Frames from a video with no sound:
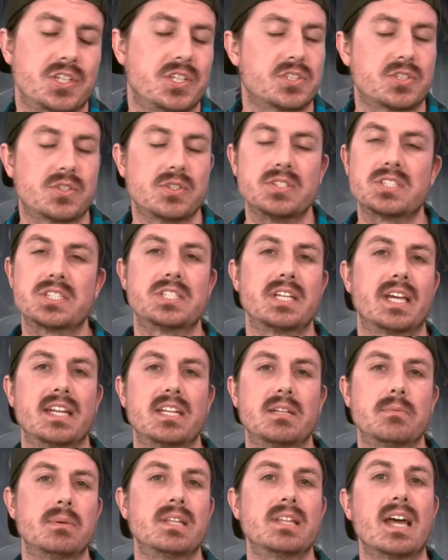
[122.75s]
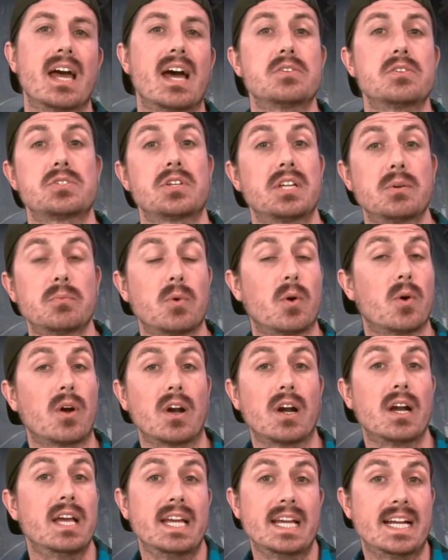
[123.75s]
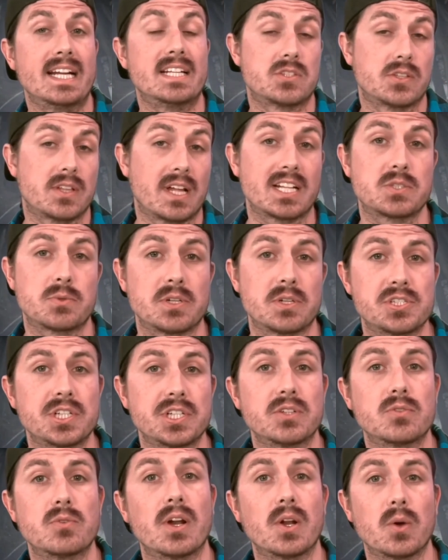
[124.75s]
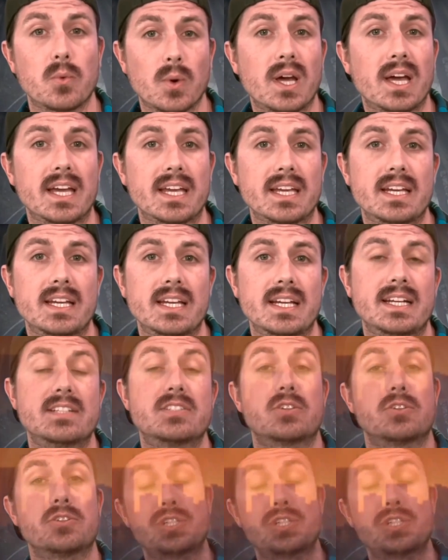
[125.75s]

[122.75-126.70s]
she just couldn't stand to be in the house anymore, and so that's why she had run away. And so